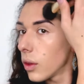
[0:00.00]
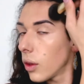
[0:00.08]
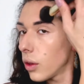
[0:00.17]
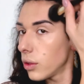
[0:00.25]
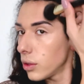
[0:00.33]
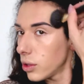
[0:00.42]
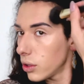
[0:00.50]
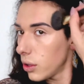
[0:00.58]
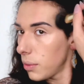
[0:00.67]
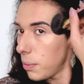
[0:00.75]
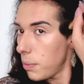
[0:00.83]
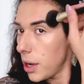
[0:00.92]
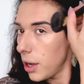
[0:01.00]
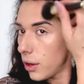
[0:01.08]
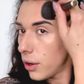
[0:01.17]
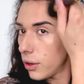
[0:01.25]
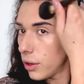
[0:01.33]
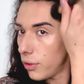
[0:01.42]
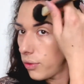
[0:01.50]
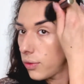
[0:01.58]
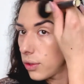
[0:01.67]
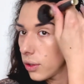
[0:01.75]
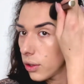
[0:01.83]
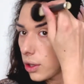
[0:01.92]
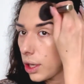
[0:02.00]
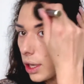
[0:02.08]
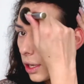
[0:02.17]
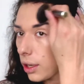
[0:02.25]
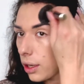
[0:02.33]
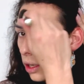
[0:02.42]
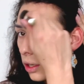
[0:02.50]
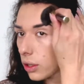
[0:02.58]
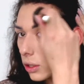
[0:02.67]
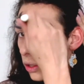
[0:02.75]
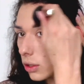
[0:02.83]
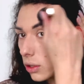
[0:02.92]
Also a bit on the forehead,